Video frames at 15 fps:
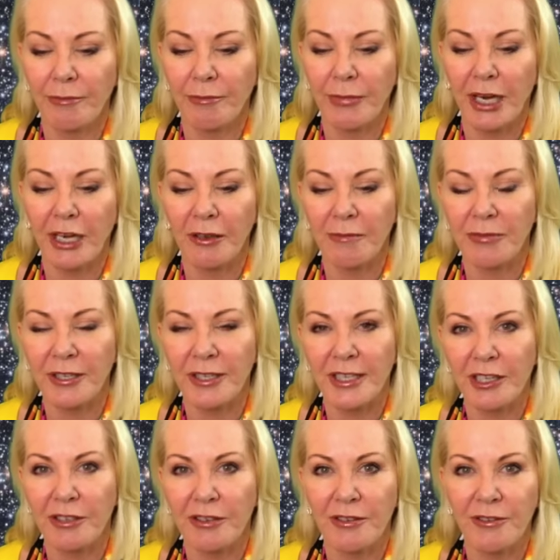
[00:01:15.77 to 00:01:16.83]
money and
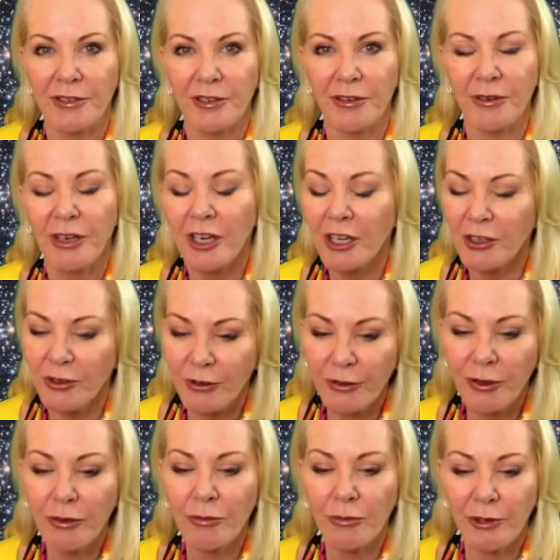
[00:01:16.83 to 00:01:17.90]
possessions. So you
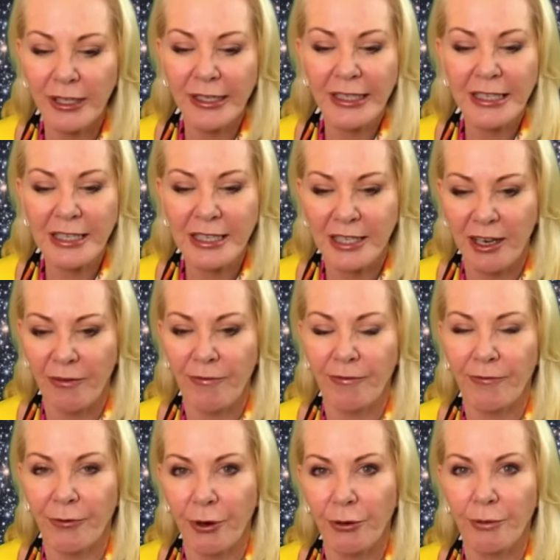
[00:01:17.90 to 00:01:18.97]
can really step
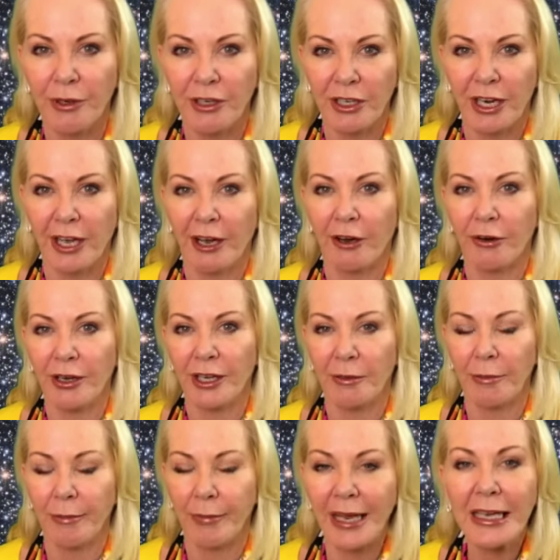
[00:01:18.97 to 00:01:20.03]
forward now
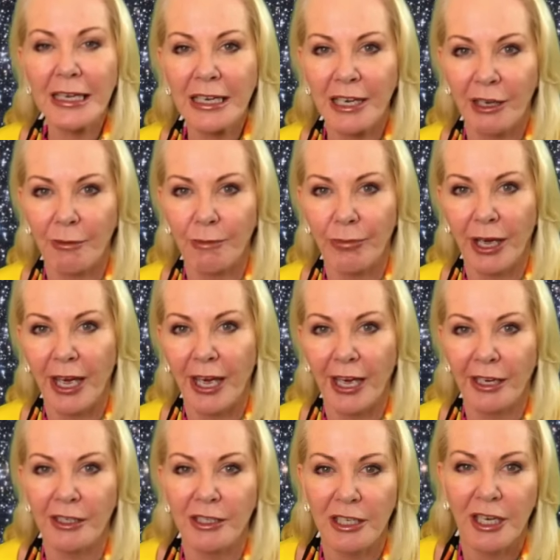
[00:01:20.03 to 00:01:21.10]
and make an
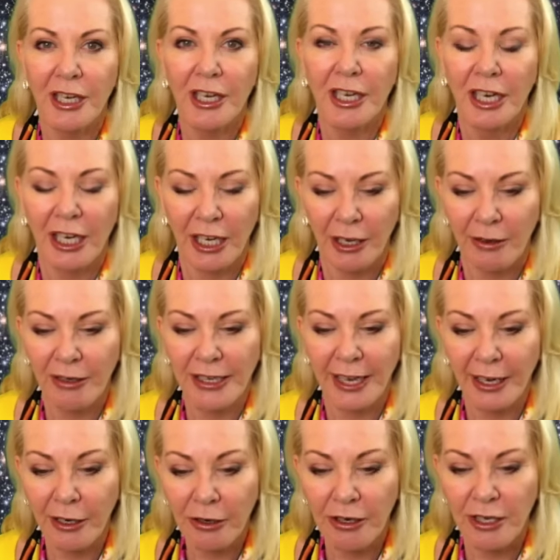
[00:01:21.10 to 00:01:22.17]
impact,
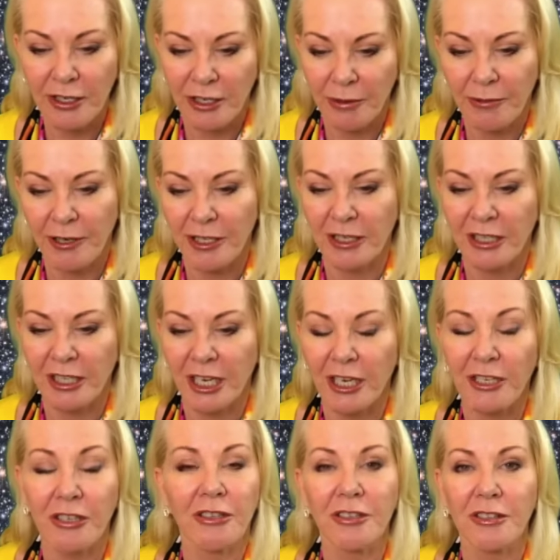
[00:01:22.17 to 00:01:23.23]
get across your
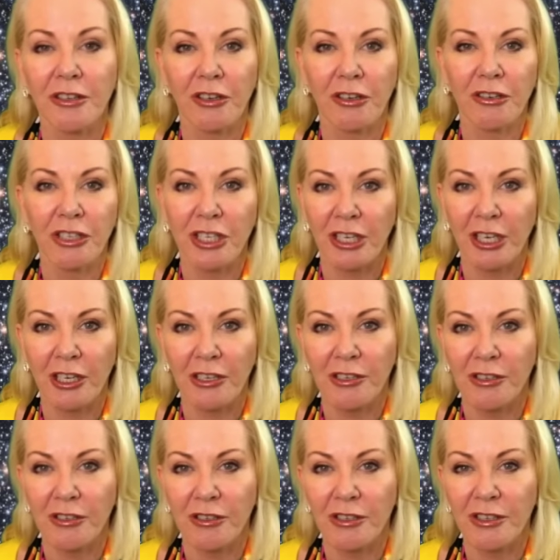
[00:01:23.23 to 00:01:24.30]
presentations,
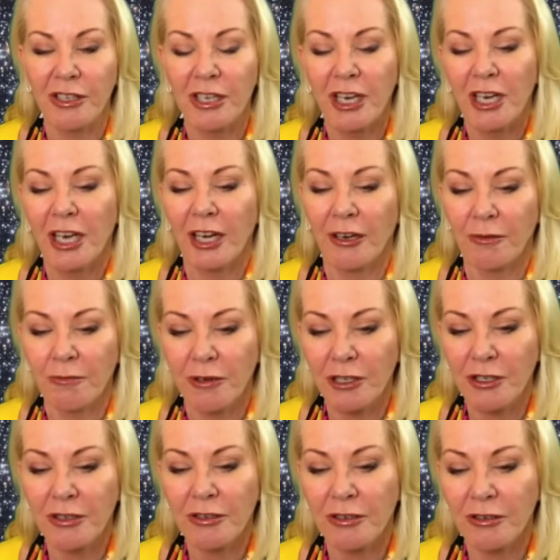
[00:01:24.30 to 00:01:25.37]
negotiations, and
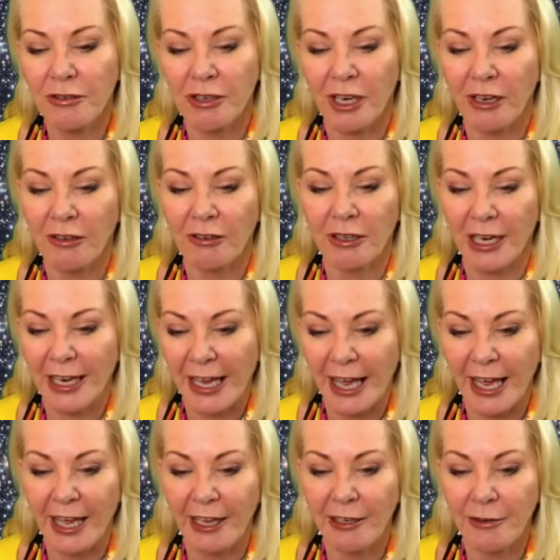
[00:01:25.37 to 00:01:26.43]
what you do now
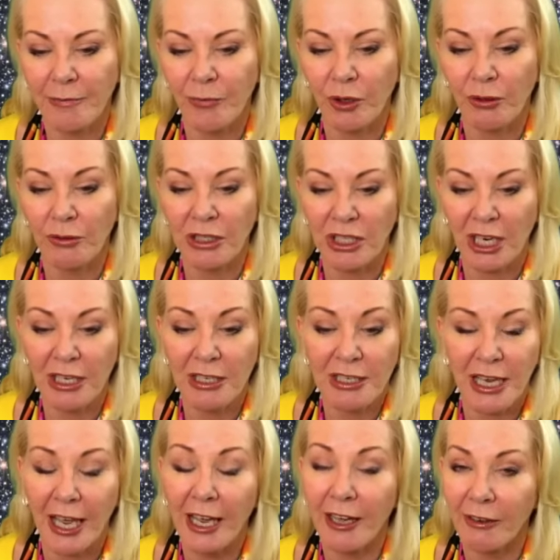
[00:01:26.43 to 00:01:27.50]
can or does
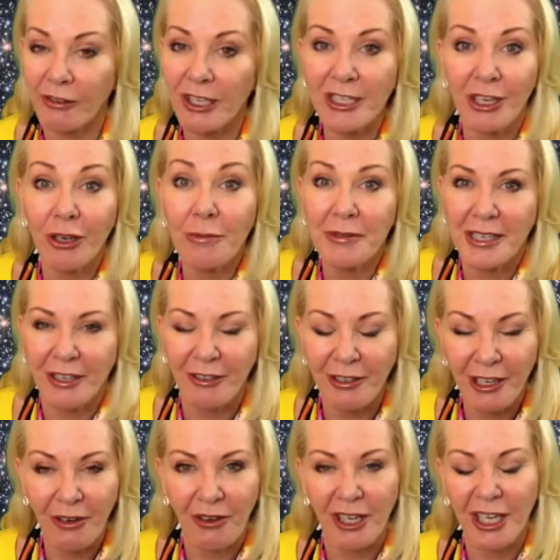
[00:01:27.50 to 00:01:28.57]
have, let's hope so
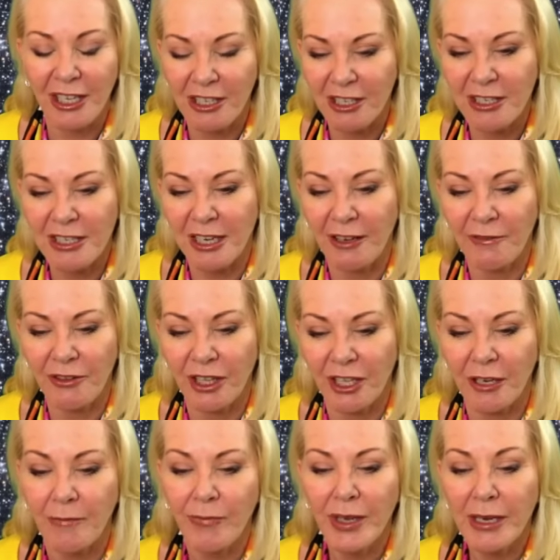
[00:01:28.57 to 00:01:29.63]
anyway, it does have
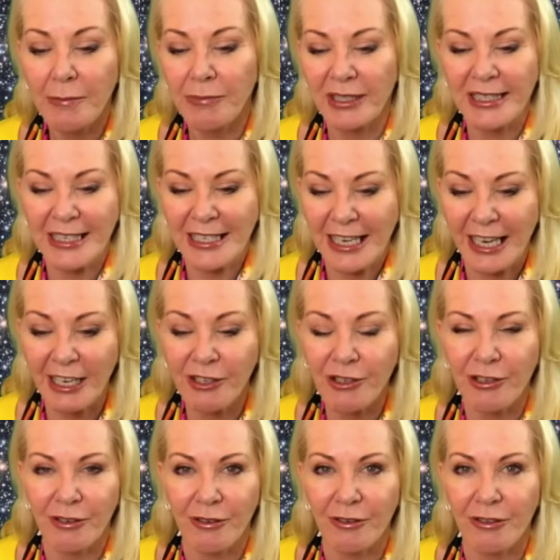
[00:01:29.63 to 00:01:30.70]
the
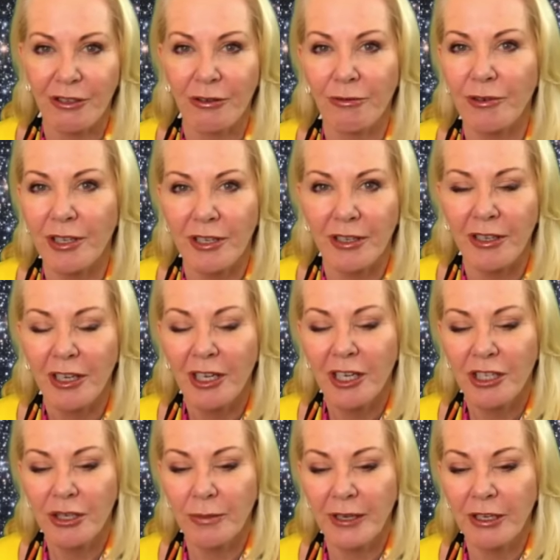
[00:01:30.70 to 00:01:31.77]
potential to
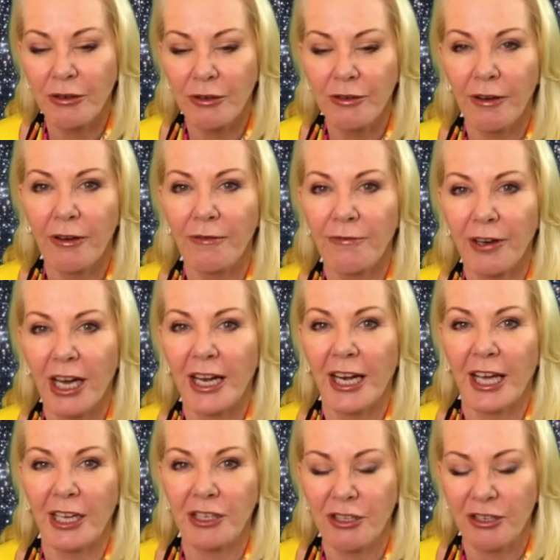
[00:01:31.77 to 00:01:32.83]
be good
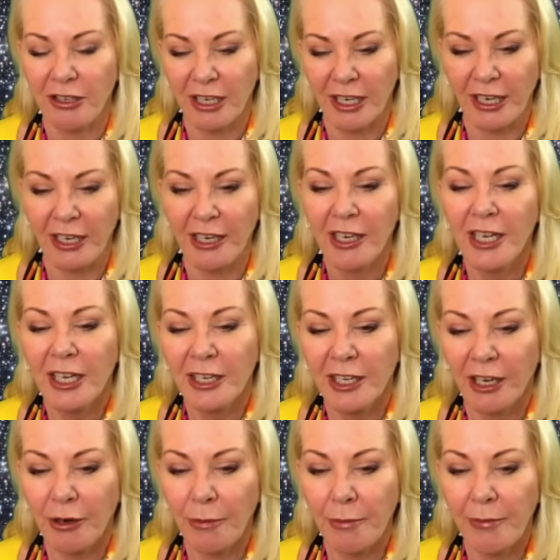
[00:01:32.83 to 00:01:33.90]
financially.
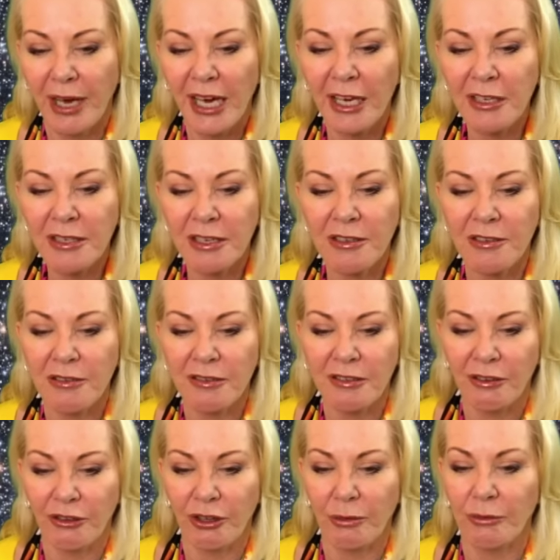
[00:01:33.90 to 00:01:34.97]
Now, Mars is
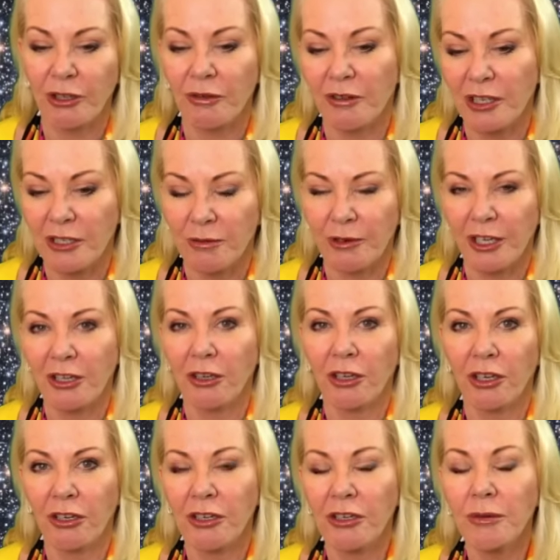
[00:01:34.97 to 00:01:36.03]
also in the move this week and
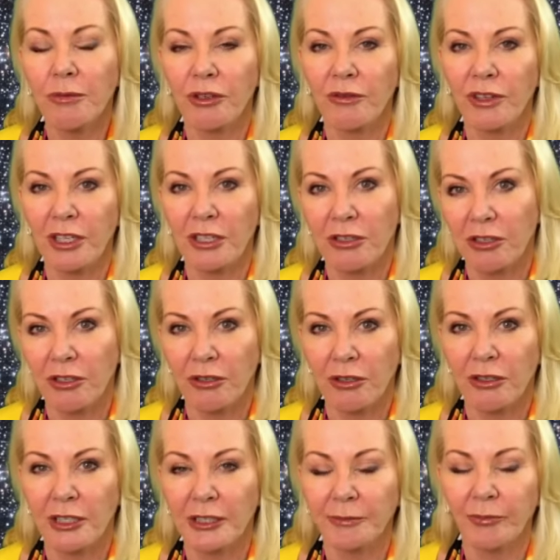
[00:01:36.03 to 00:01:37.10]
going to move into
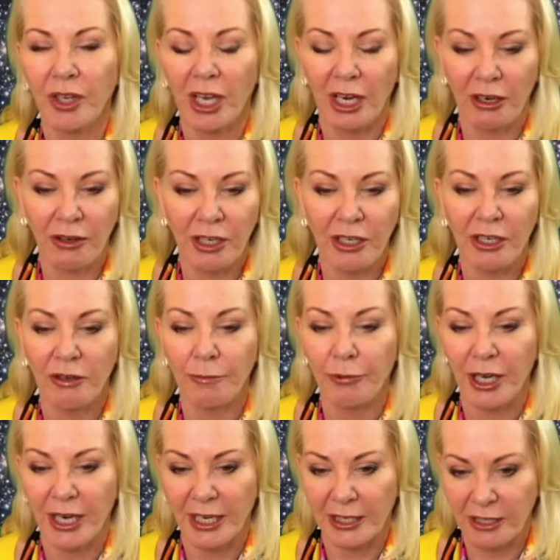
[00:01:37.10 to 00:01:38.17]
your area of
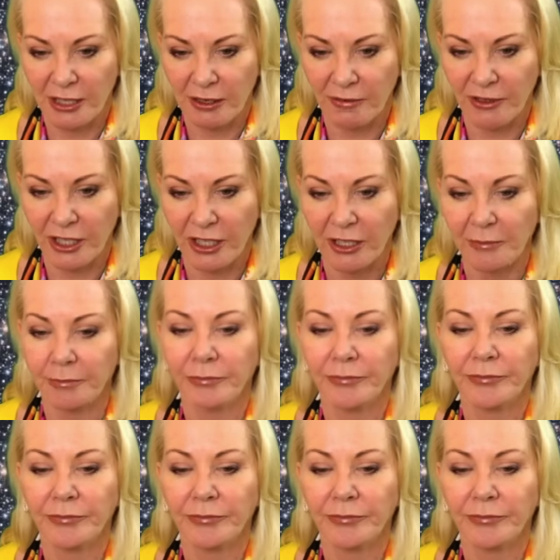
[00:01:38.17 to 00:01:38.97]
productivity.